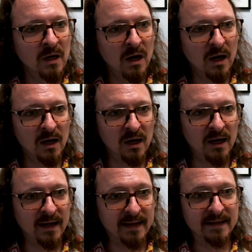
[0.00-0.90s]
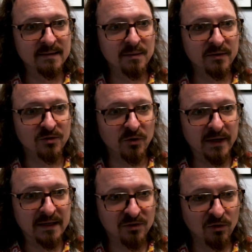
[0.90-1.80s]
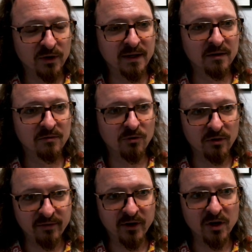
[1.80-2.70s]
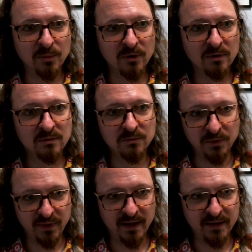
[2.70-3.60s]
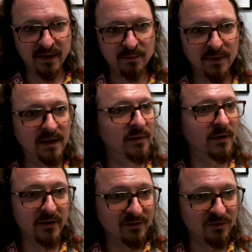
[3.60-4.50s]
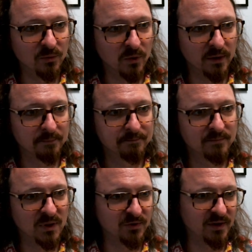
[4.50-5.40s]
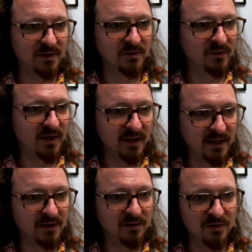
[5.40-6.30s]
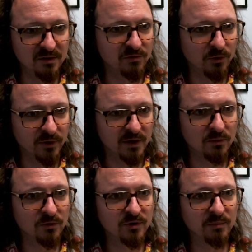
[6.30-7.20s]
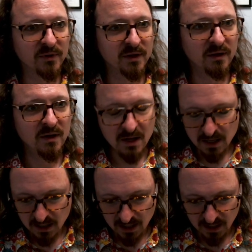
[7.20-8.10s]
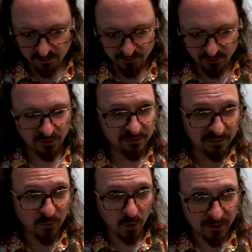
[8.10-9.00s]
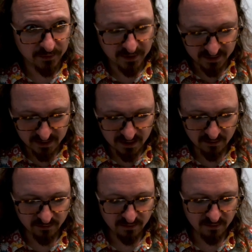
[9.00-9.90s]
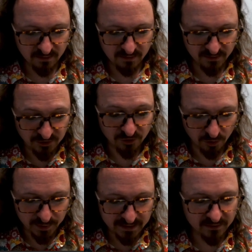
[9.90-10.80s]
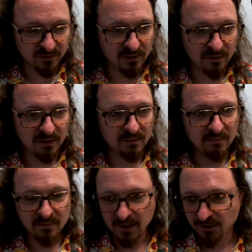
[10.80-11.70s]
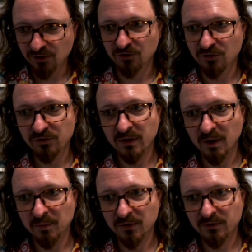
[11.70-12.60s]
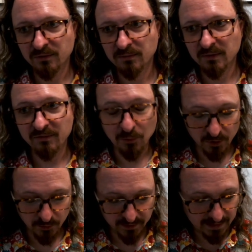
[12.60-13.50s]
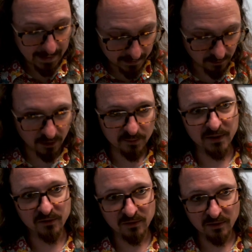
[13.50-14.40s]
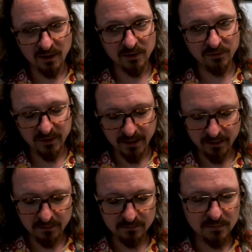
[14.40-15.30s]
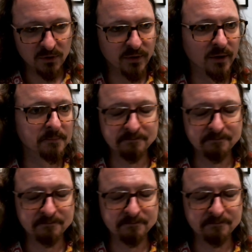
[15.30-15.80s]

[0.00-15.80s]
So it's looking for a variable with that name, and there isn't one because I didn't say int D4 equals something. So if I'm working with the digital pins, I just use the numbers. If I'm working with the analog pins, I use A. Okay.